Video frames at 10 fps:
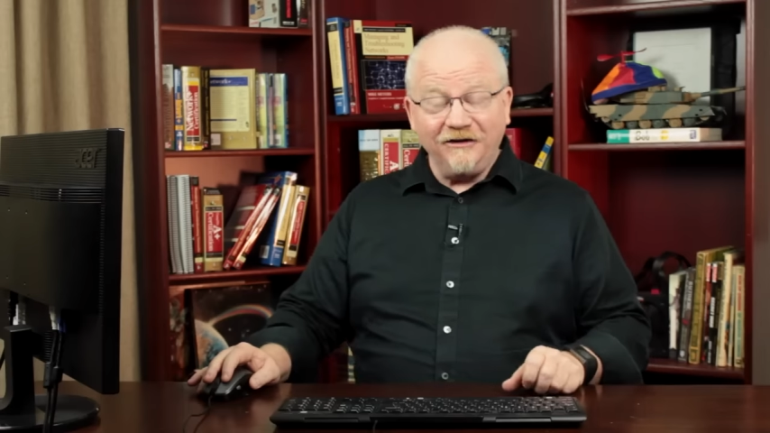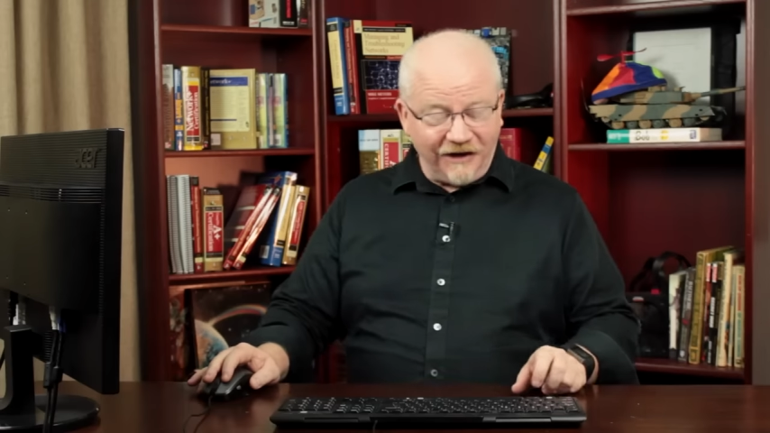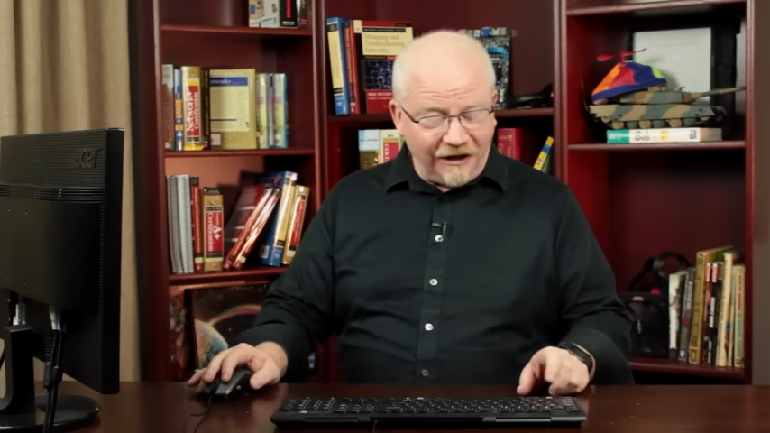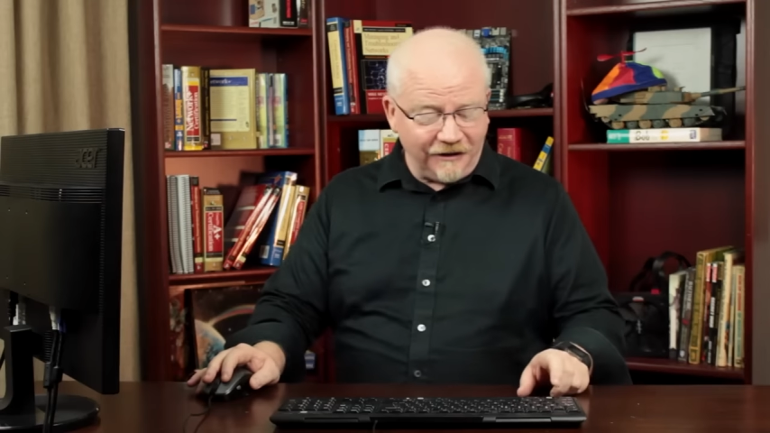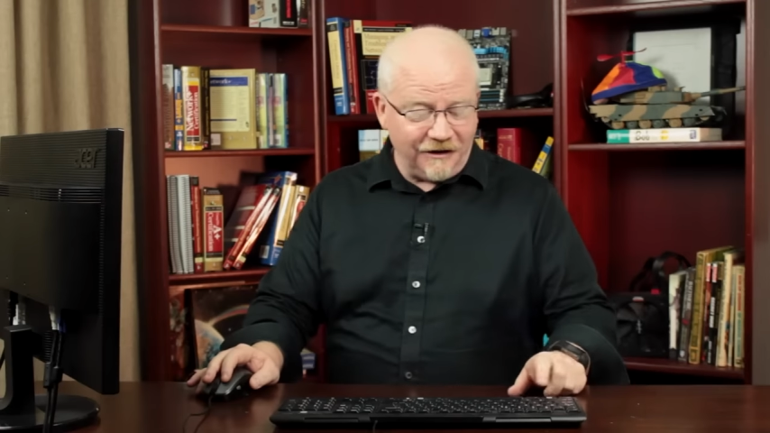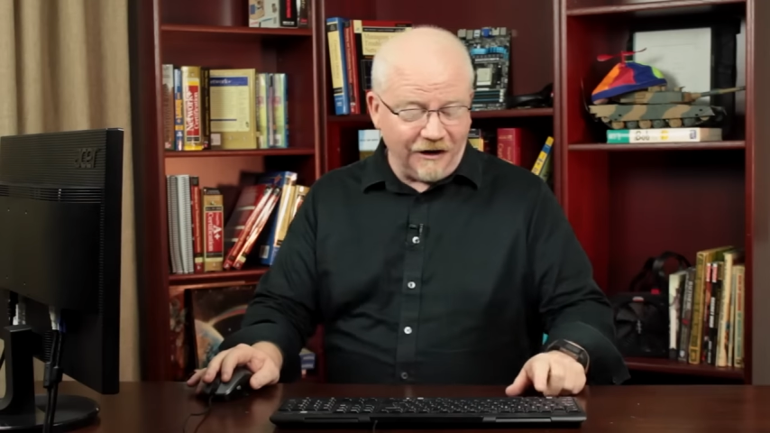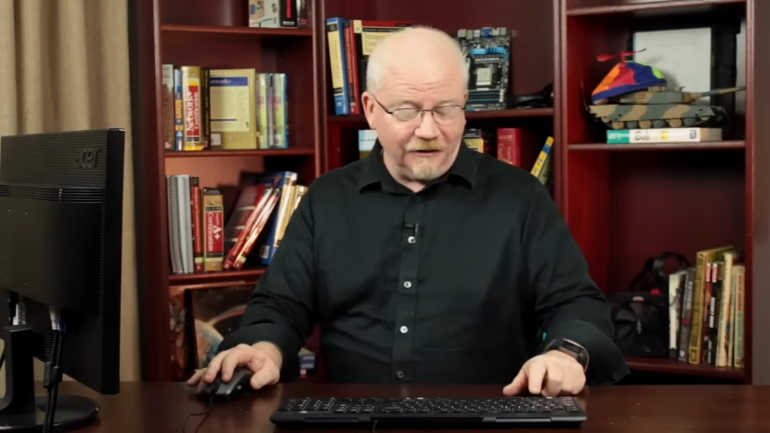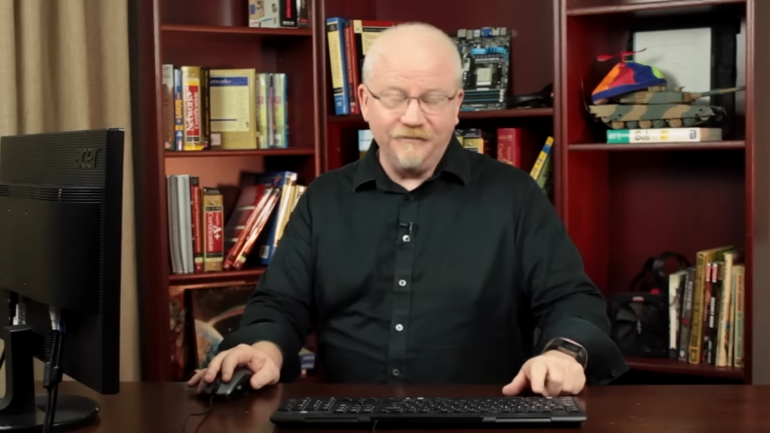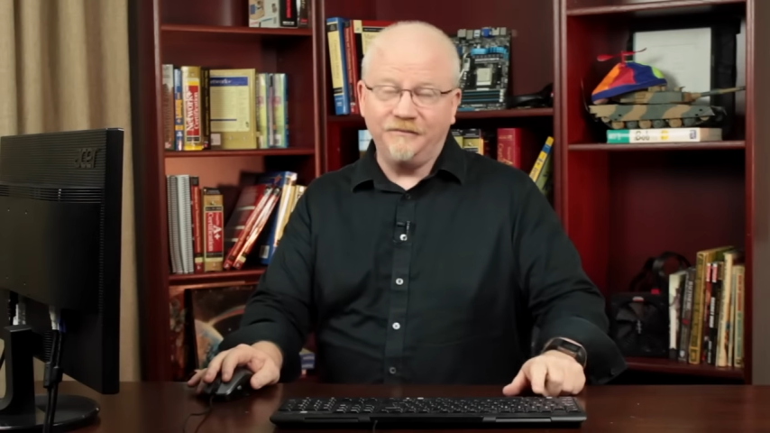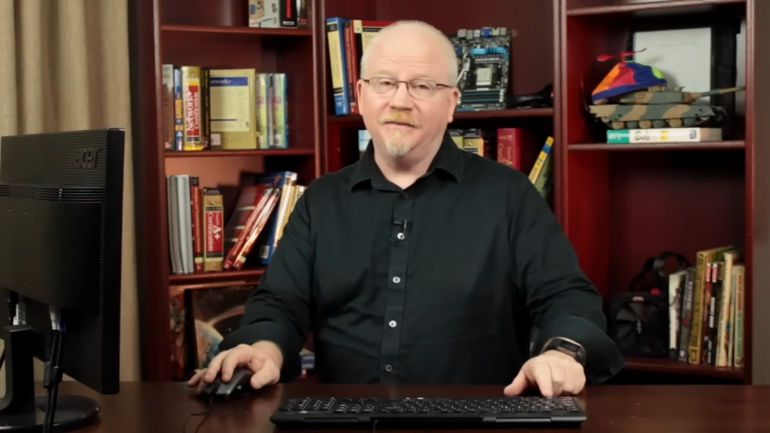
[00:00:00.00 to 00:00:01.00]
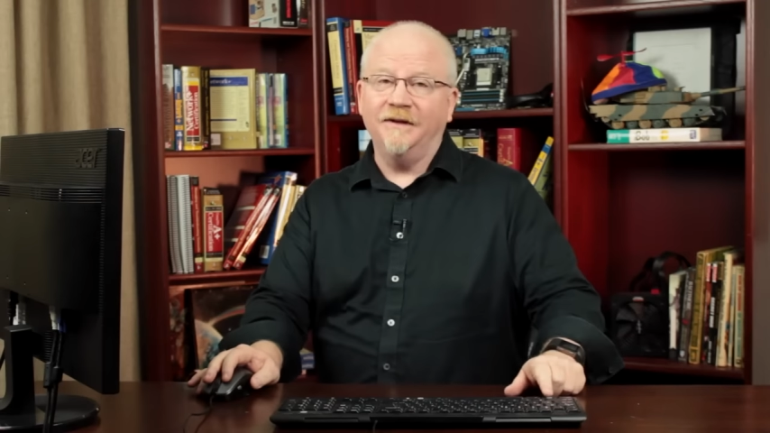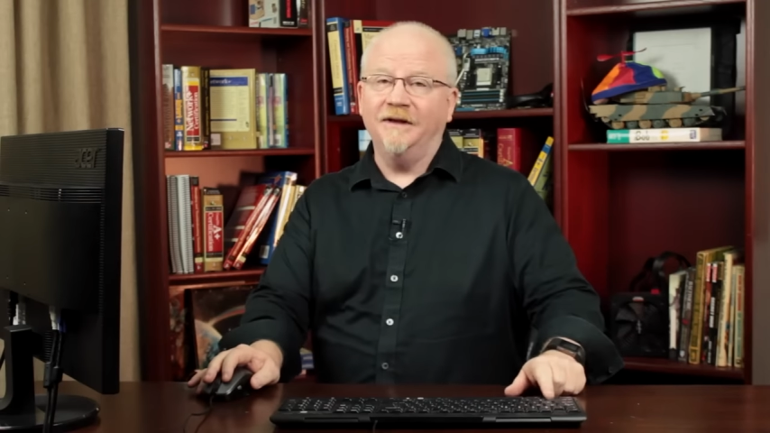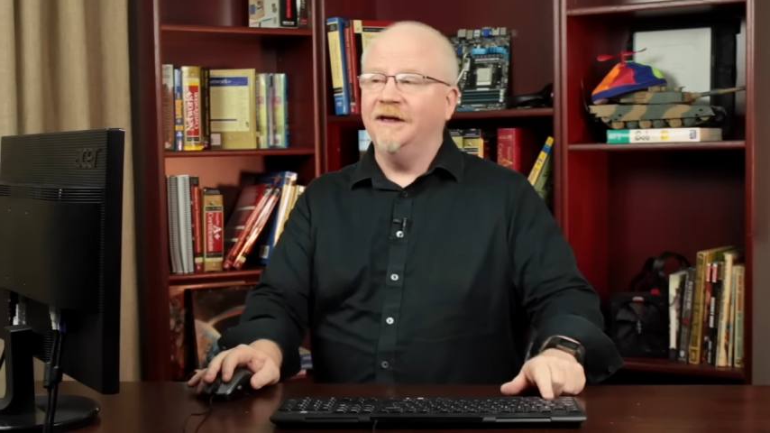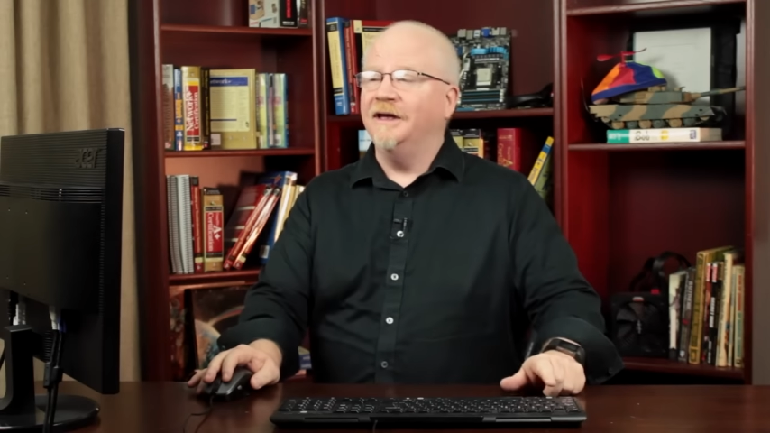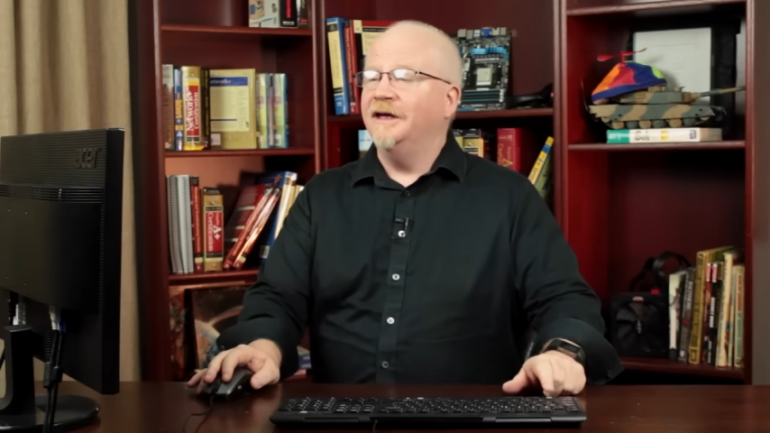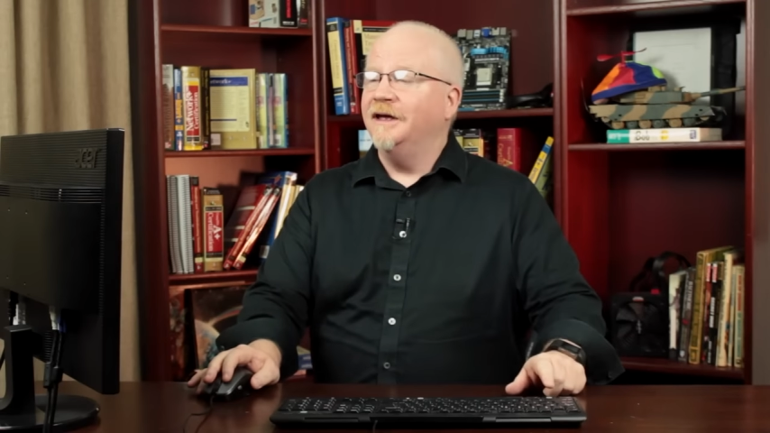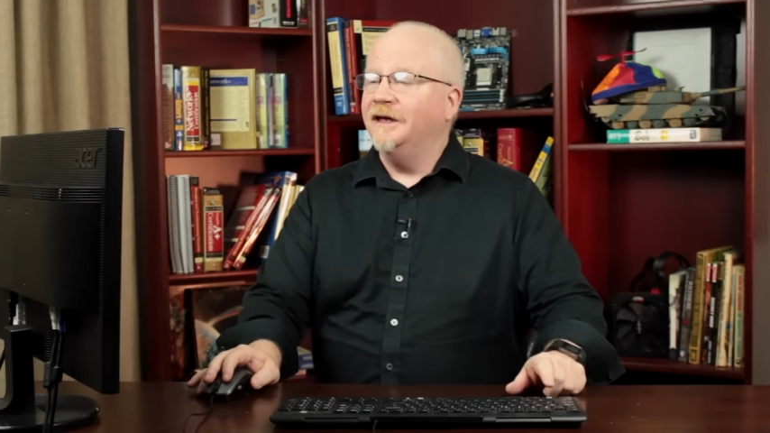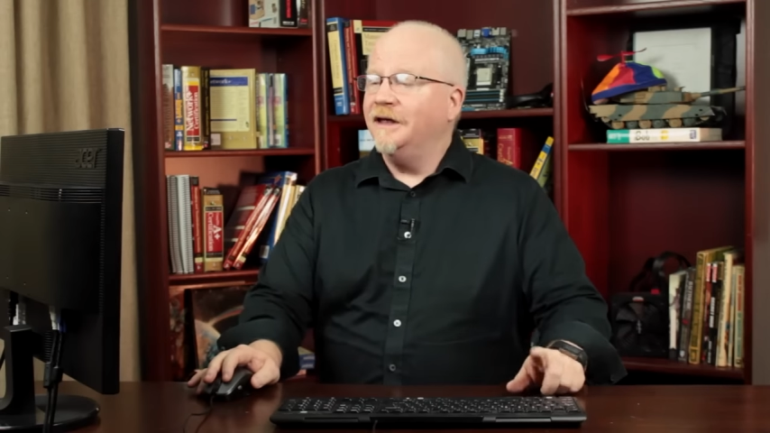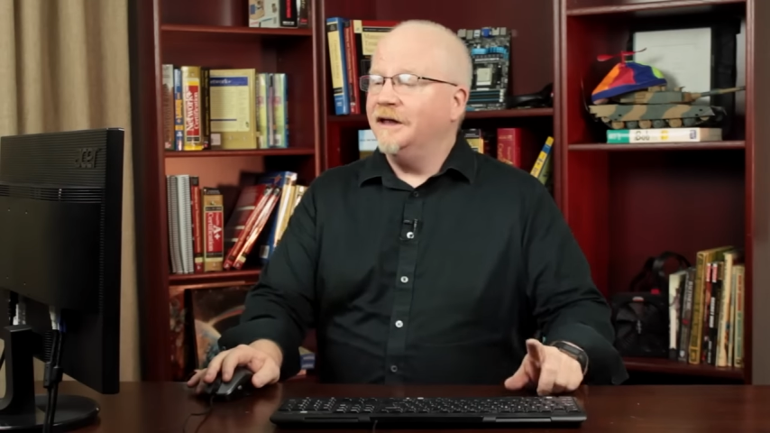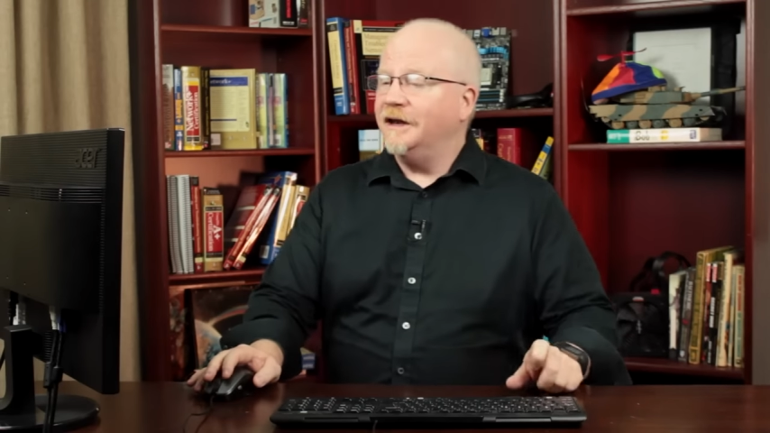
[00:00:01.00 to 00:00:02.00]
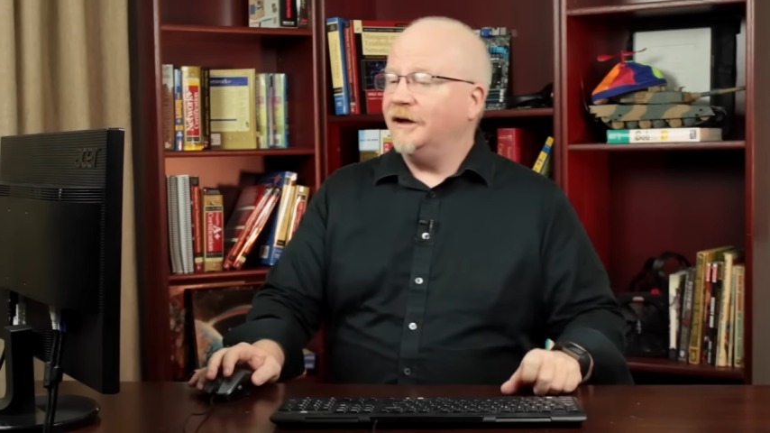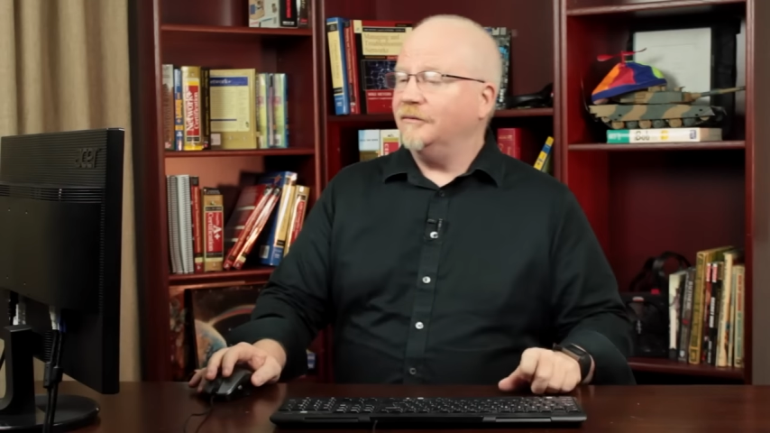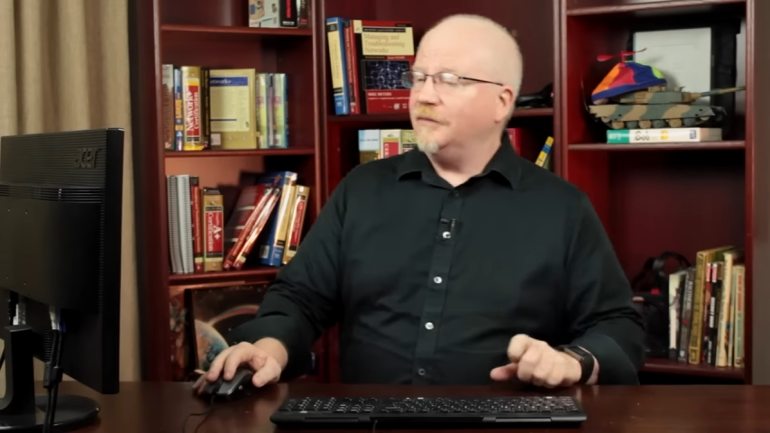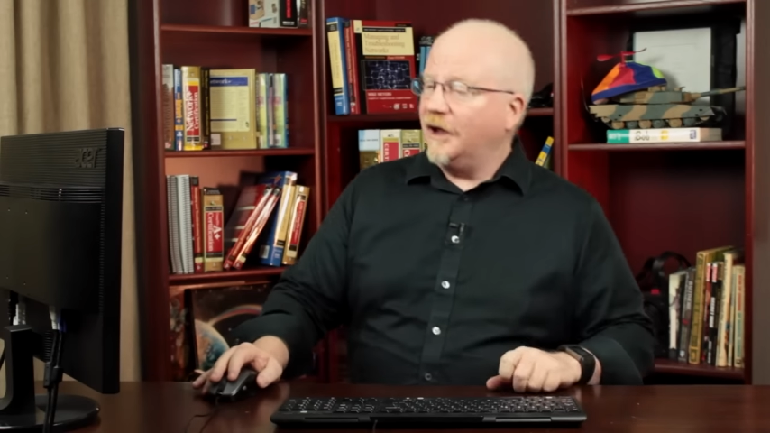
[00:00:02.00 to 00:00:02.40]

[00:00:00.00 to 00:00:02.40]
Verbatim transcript: Solitaire. Now,